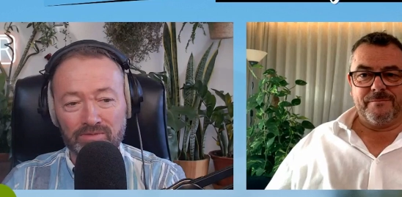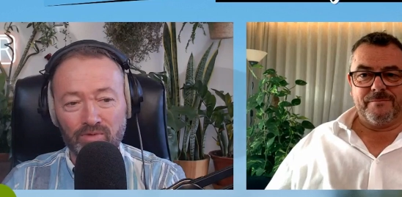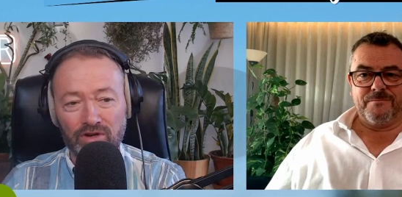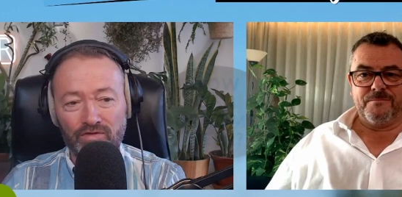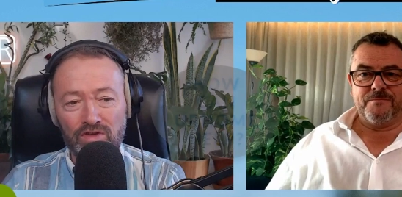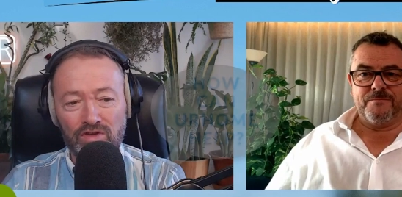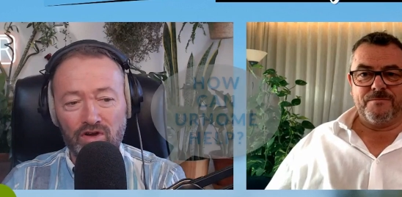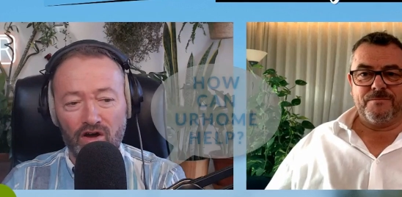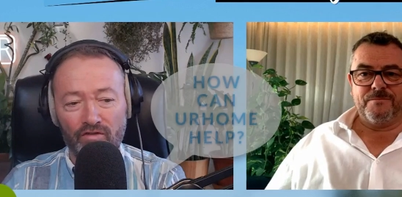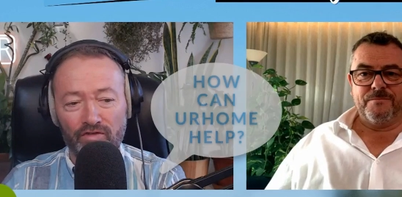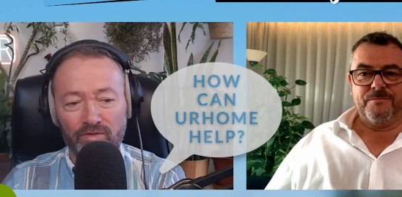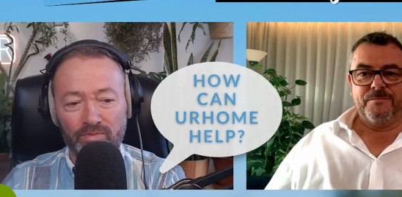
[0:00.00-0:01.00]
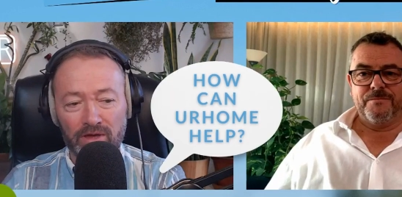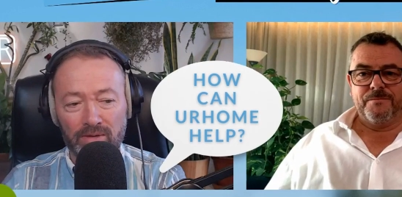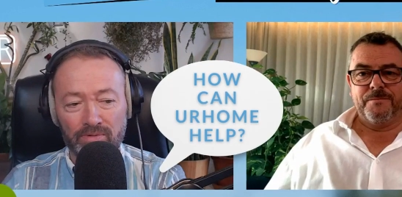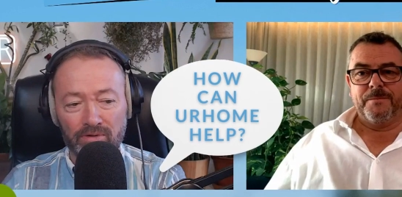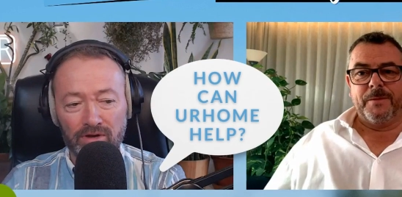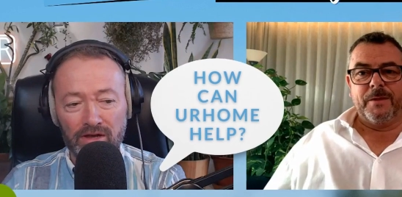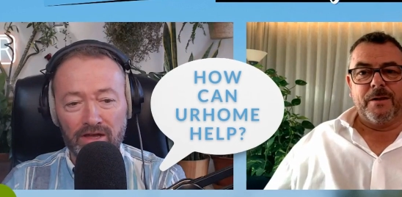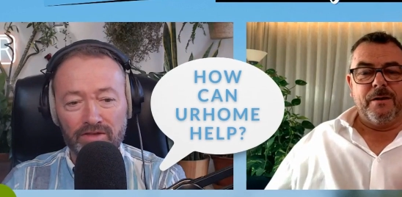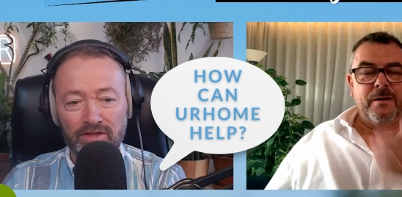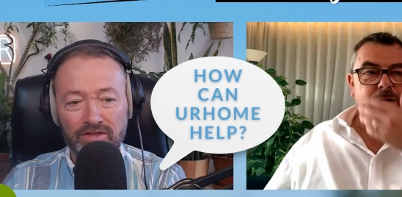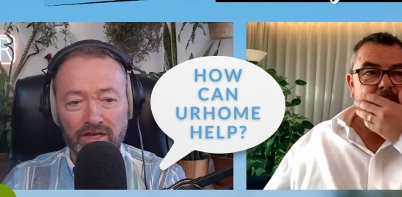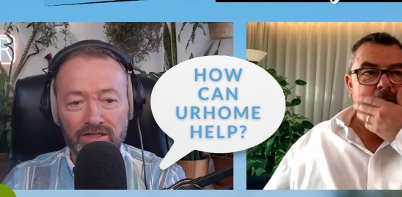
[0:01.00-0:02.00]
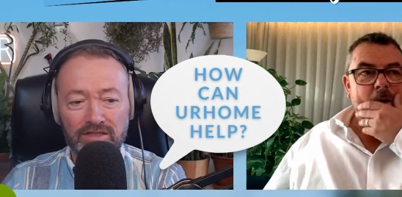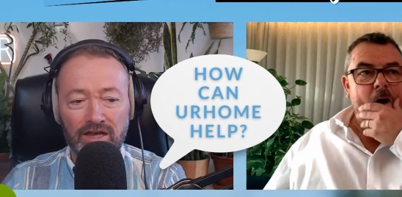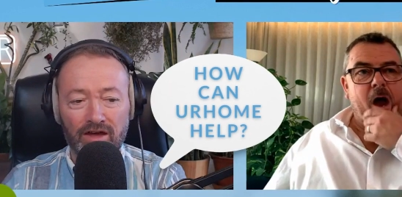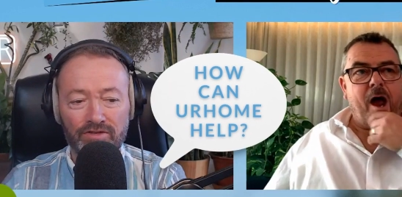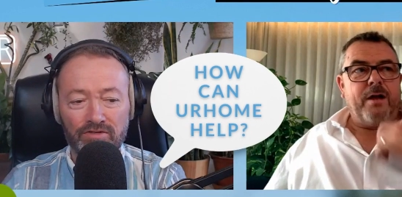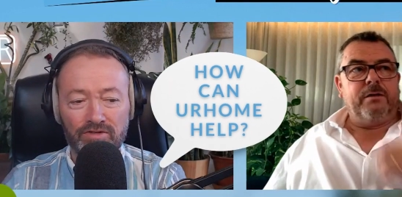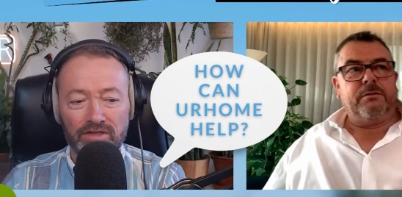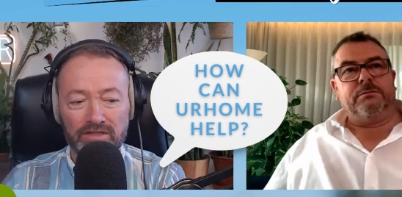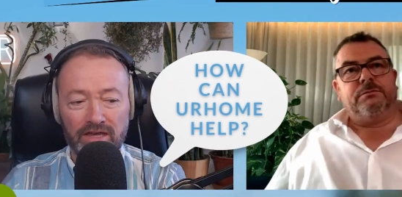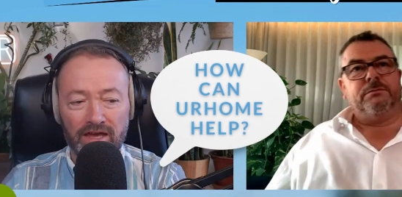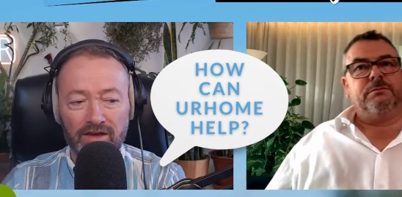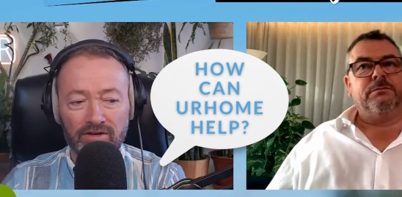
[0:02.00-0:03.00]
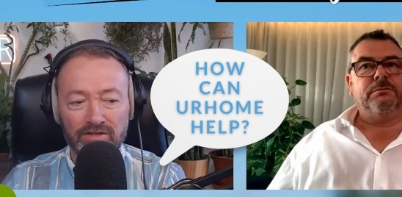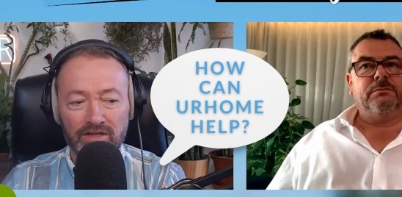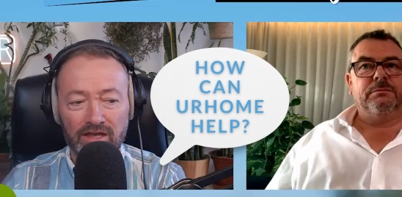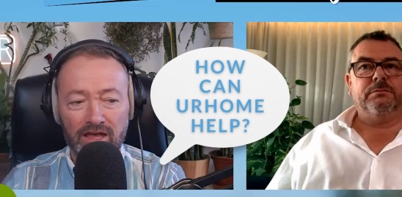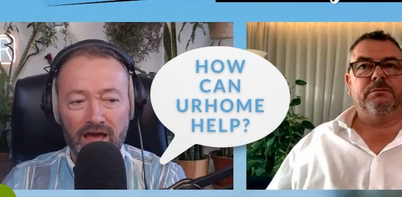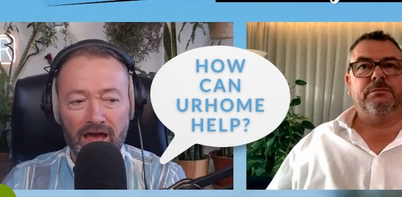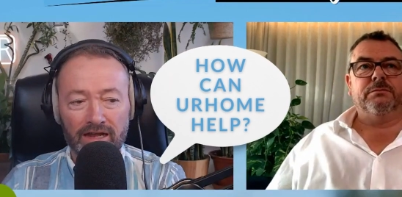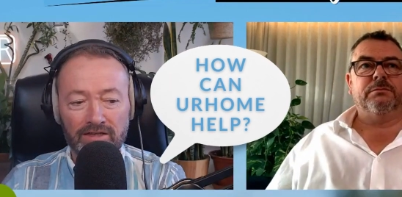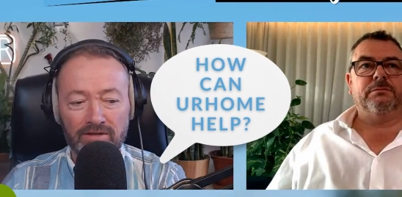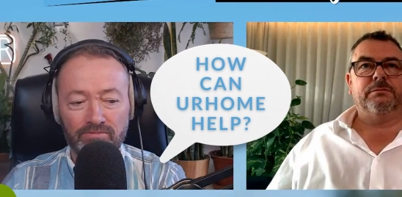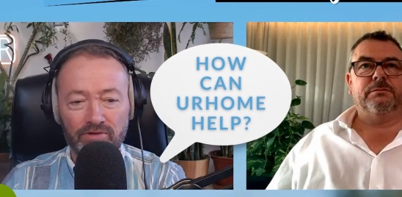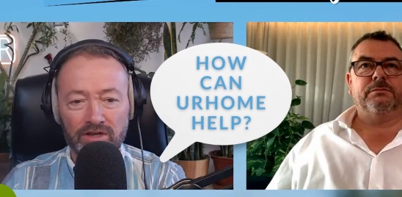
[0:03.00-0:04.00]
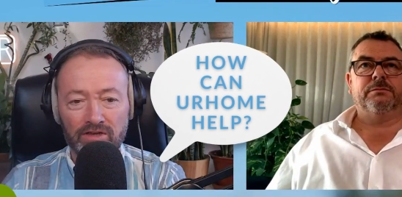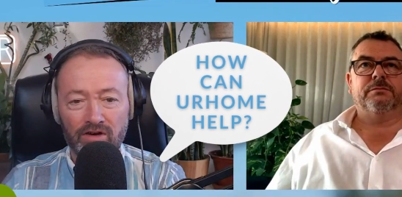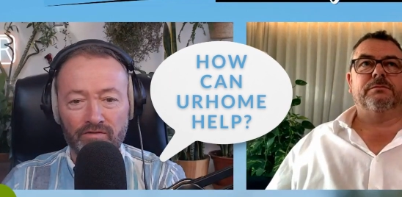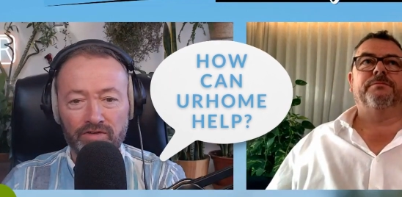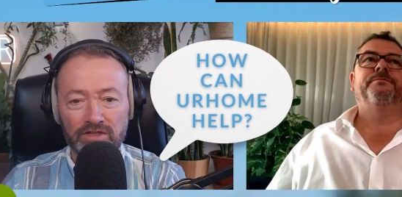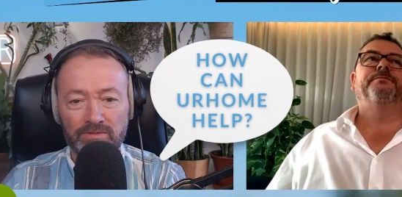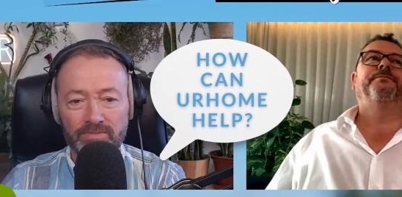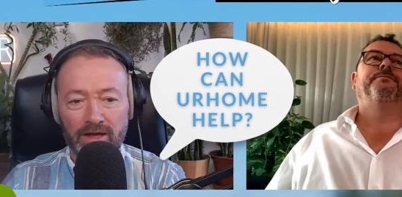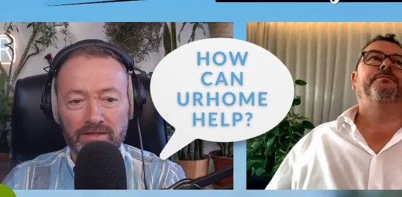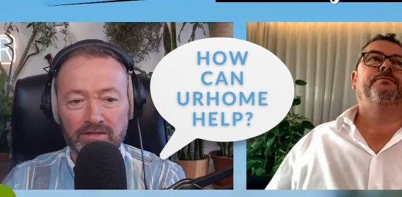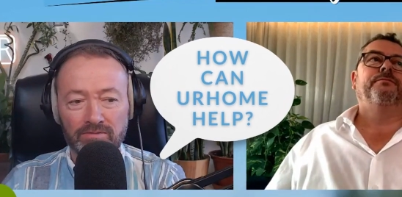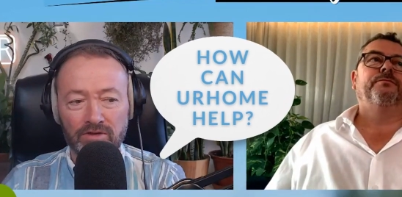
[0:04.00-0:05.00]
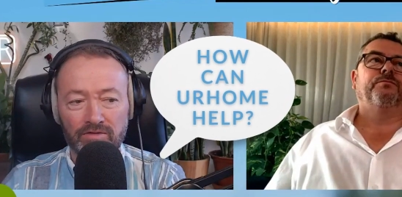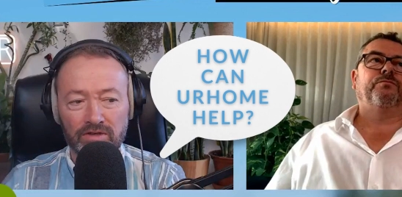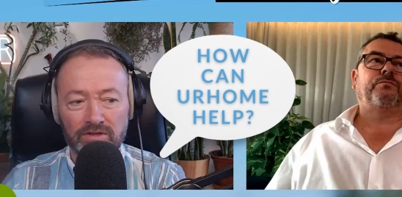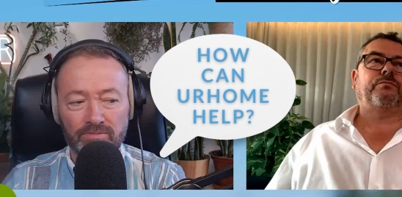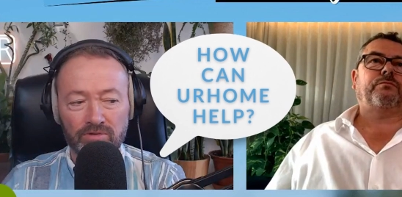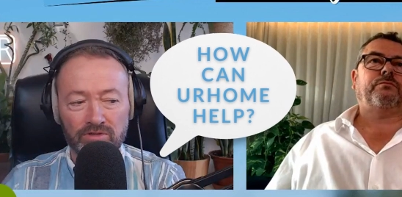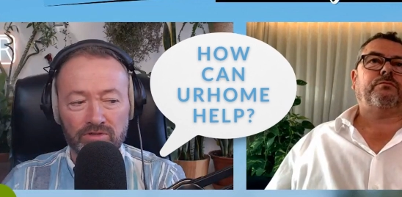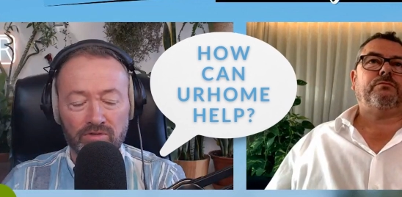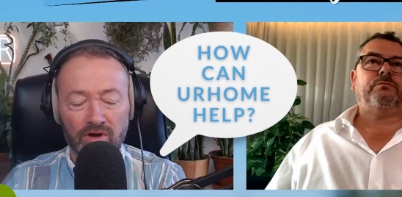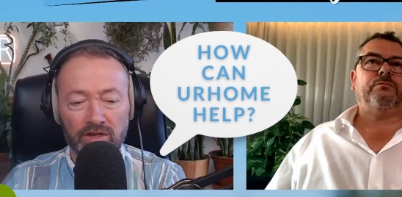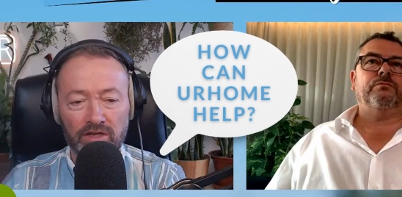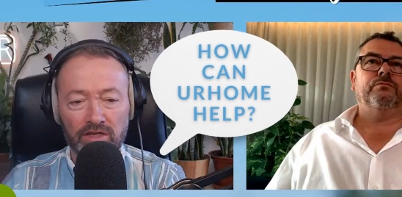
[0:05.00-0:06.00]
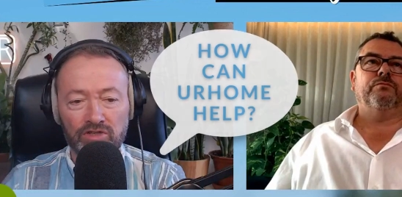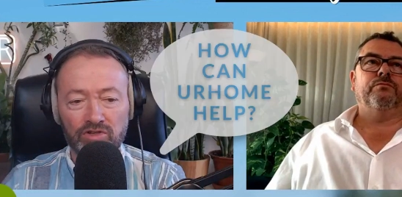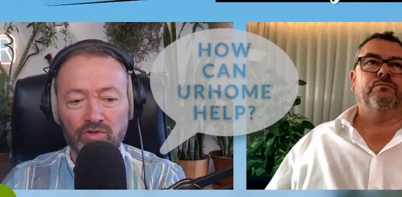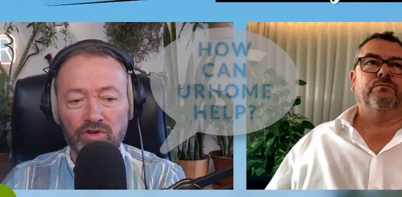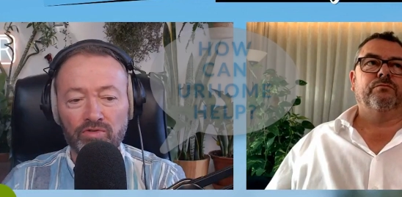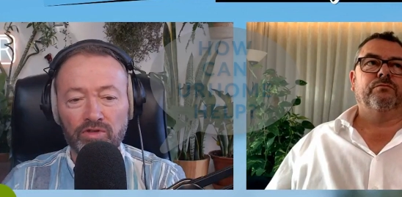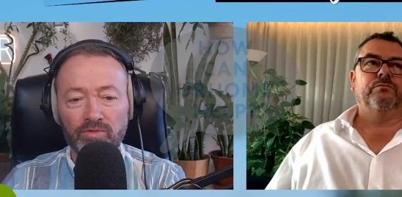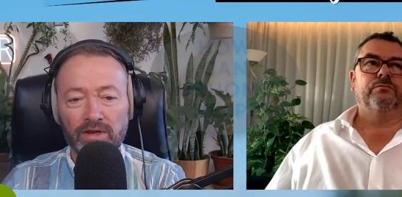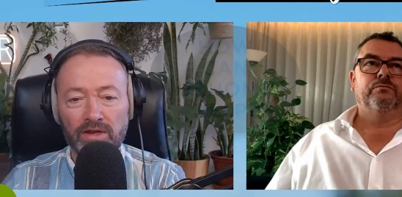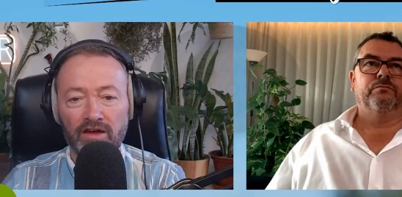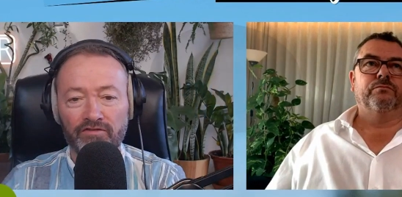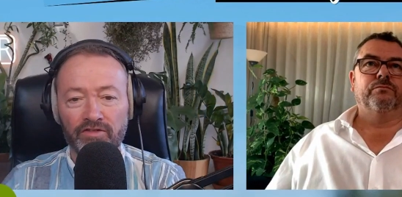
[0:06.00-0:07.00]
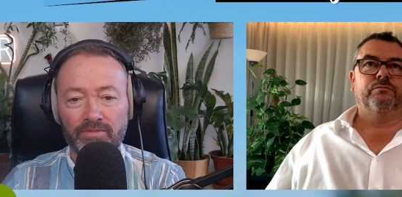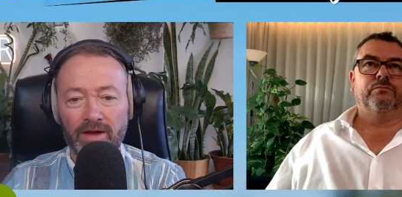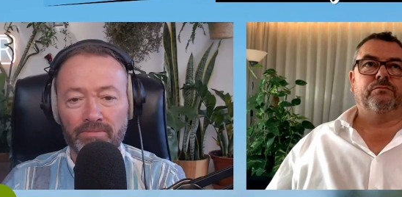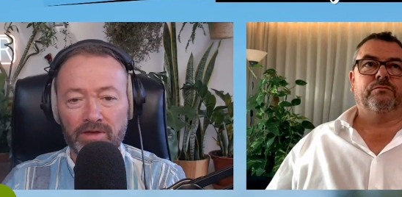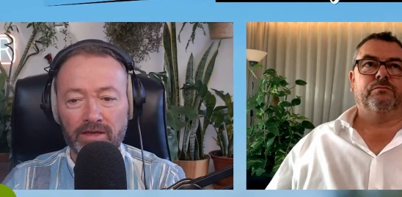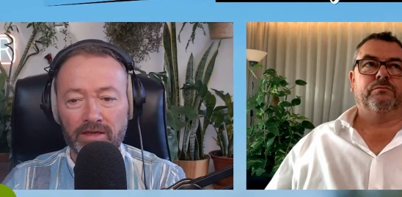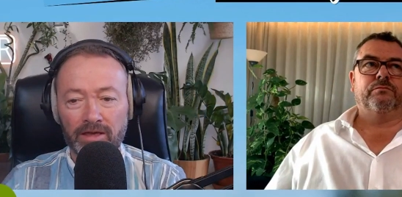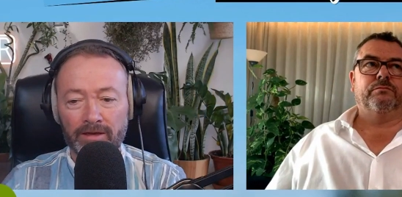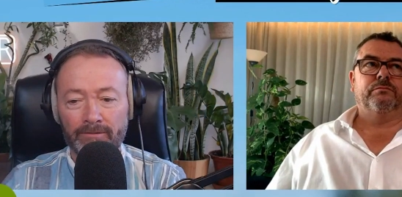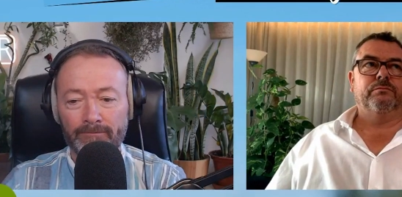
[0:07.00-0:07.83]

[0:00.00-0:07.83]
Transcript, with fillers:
Speaker 1: What have you got for people that does cut through this chaos and can bring confidence back to moving to Portugal and enjoy all that we love about being here?